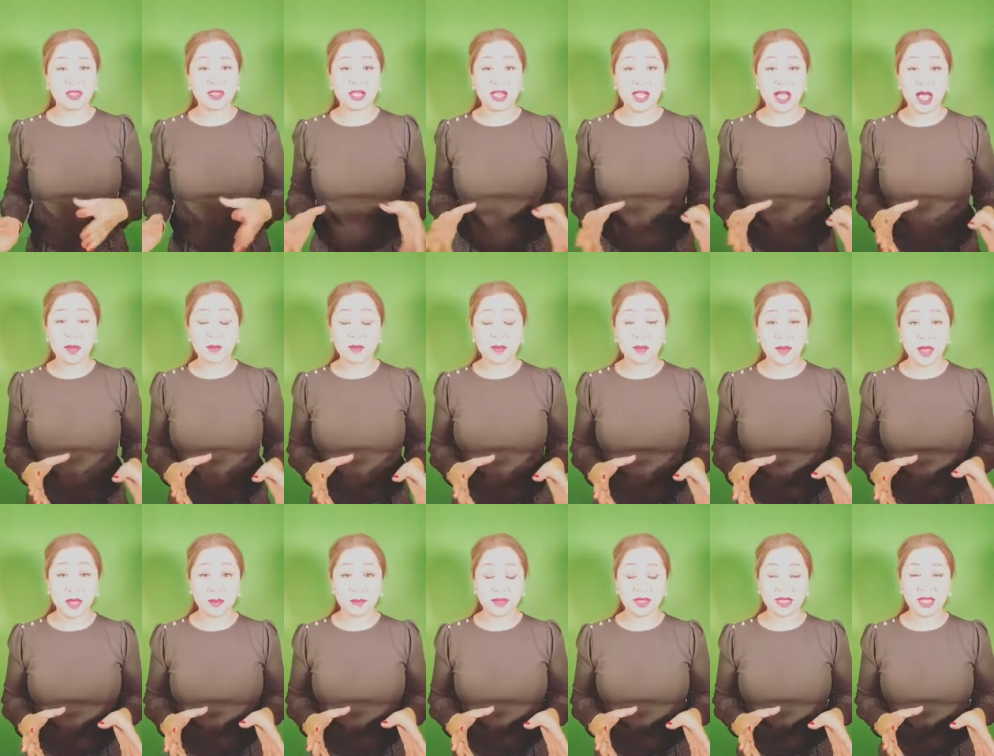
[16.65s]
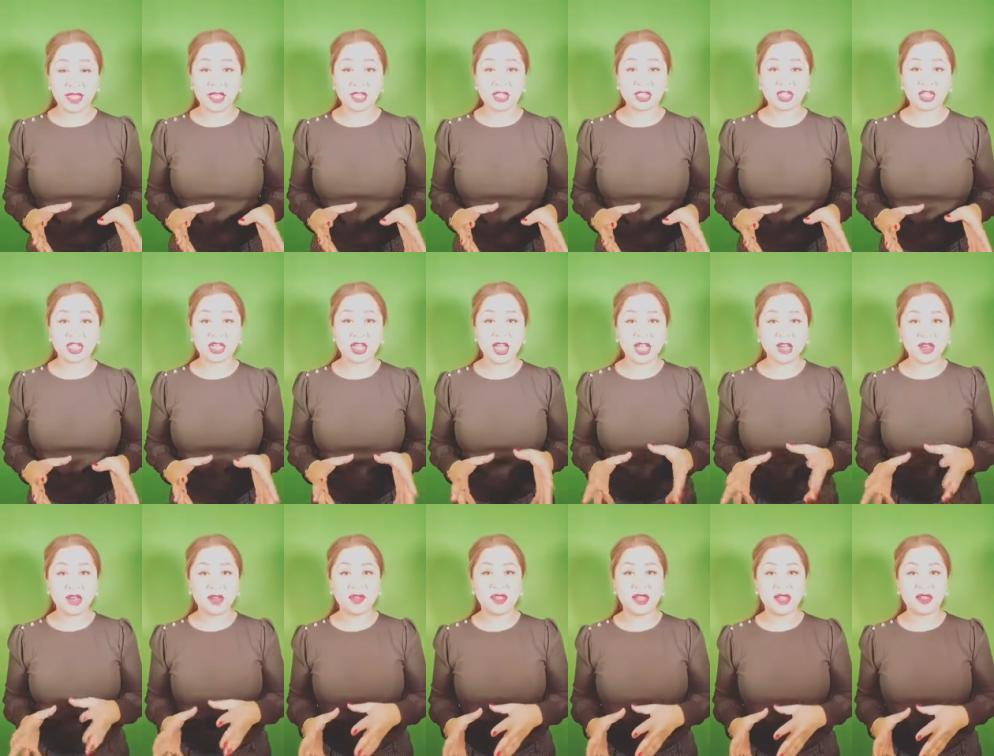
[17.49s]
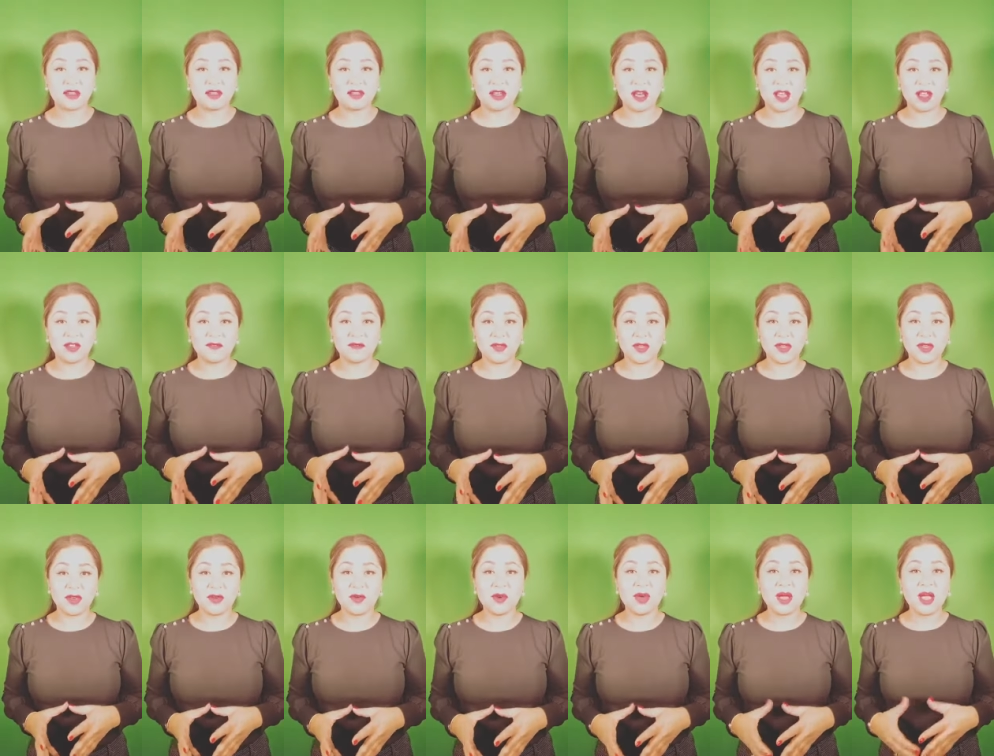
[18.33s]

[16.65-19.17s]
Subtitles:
CAPM application. I know that a lot of you